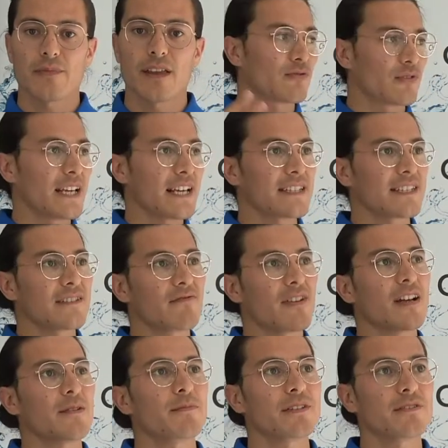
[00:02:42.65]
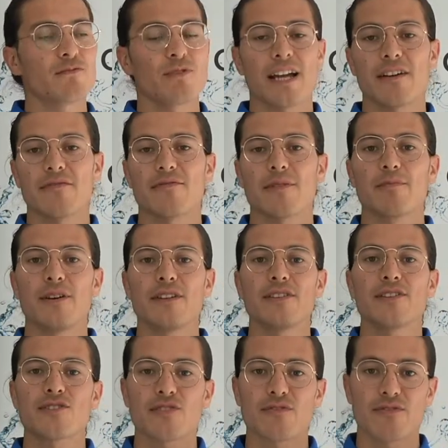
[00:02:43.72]
In today's environment, we have
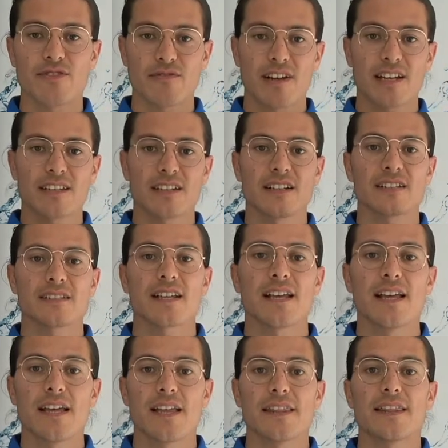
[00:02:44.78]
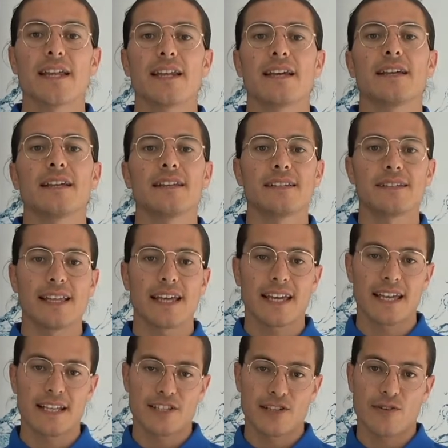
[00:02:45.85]
abundance of free radicals than a
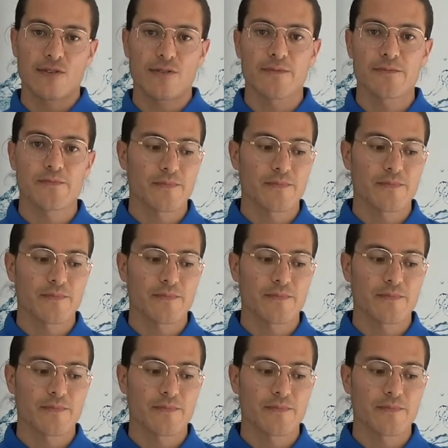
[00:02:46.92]
decade ago.